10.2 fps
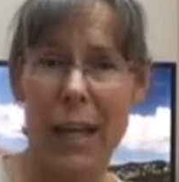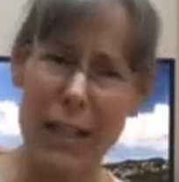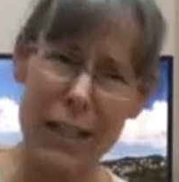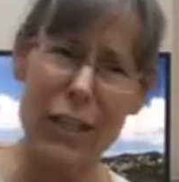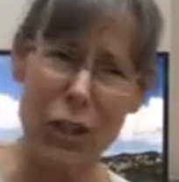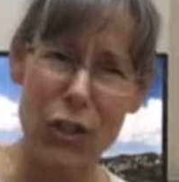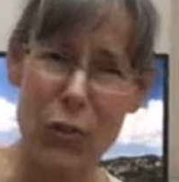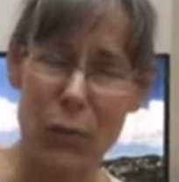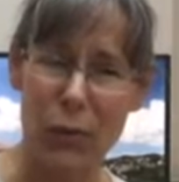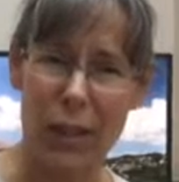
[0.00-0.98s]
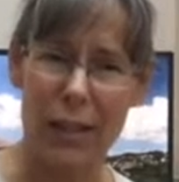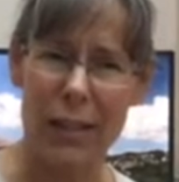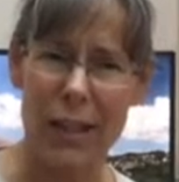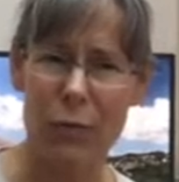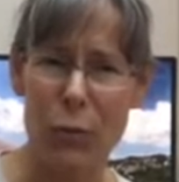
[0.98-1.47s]
In addition to all
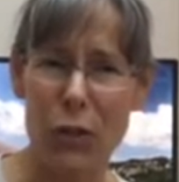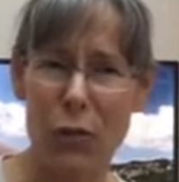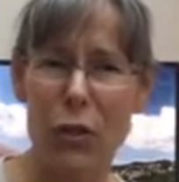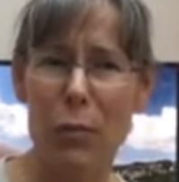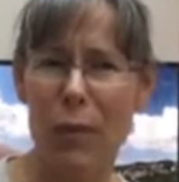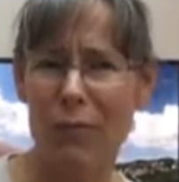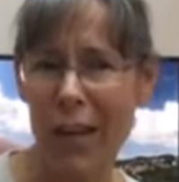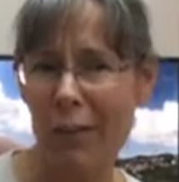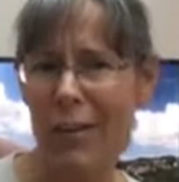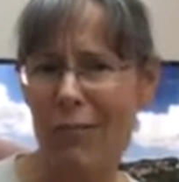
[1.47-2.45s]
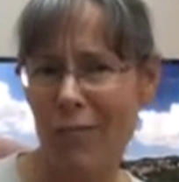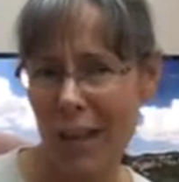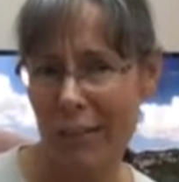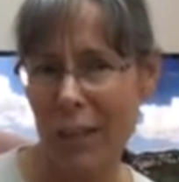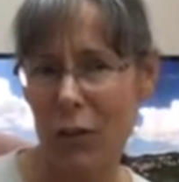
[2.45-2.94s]
that, I've also got to be very,
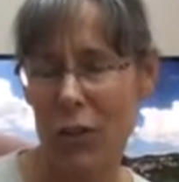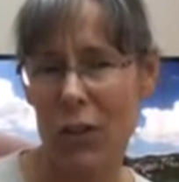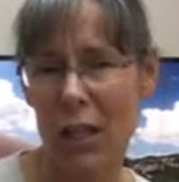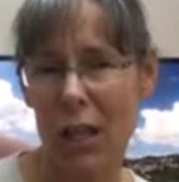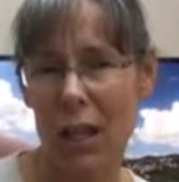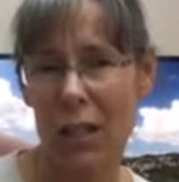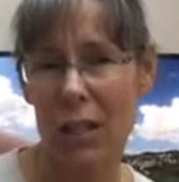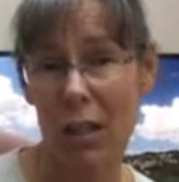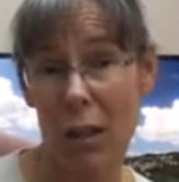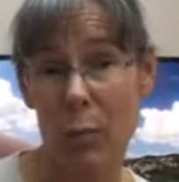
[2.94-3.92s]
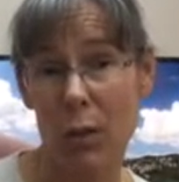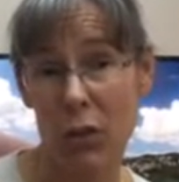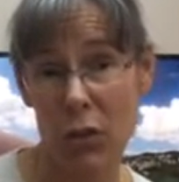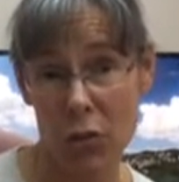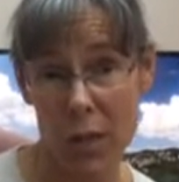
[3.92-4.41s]
very good at time and
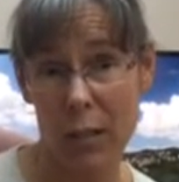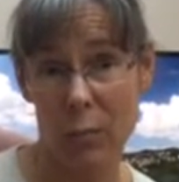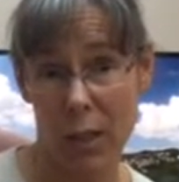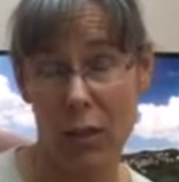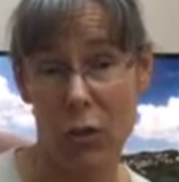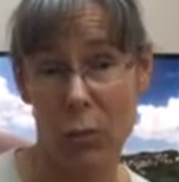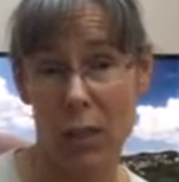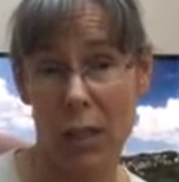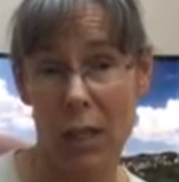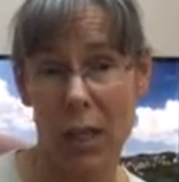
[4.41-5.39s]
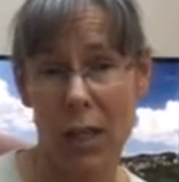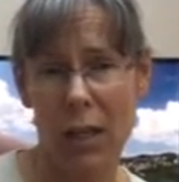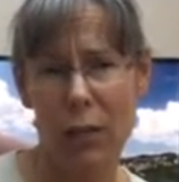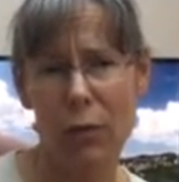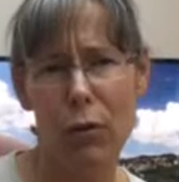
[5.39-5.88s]
stress management.
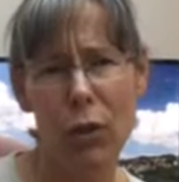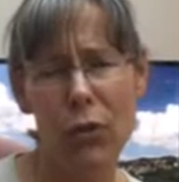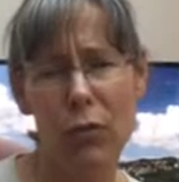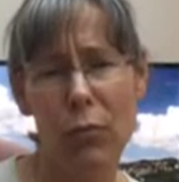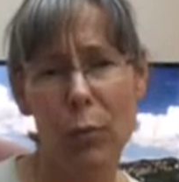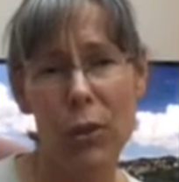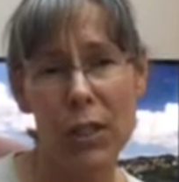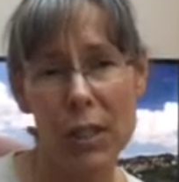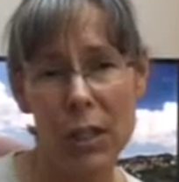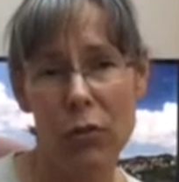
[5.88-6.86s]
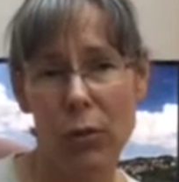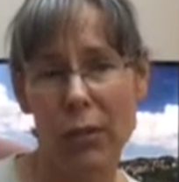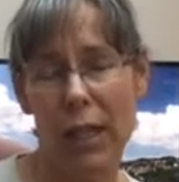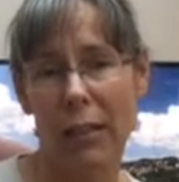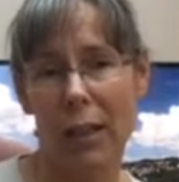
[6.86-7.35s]
There are a lot of procedural
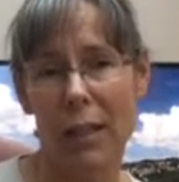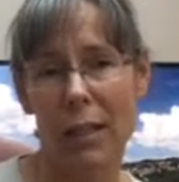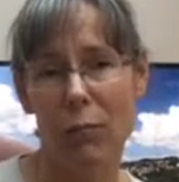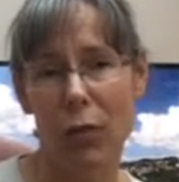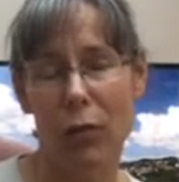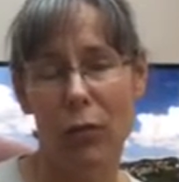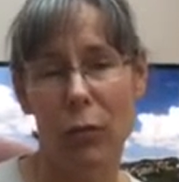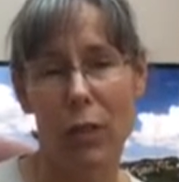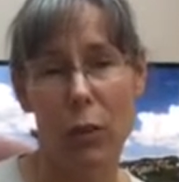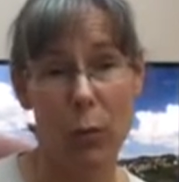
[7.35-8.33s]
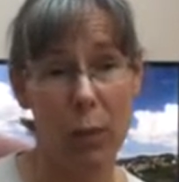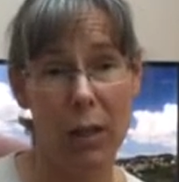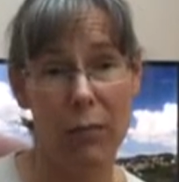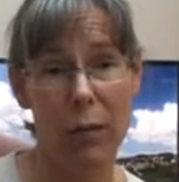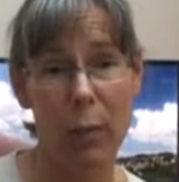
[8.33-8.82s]
deadlines involved when you
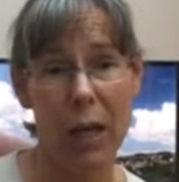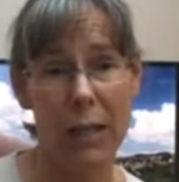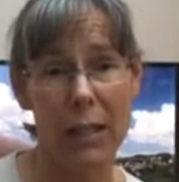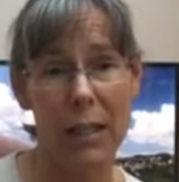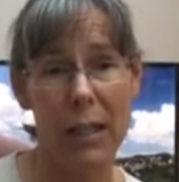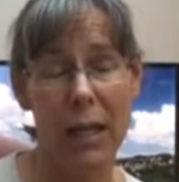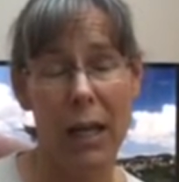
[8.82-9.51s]
apply for a patent.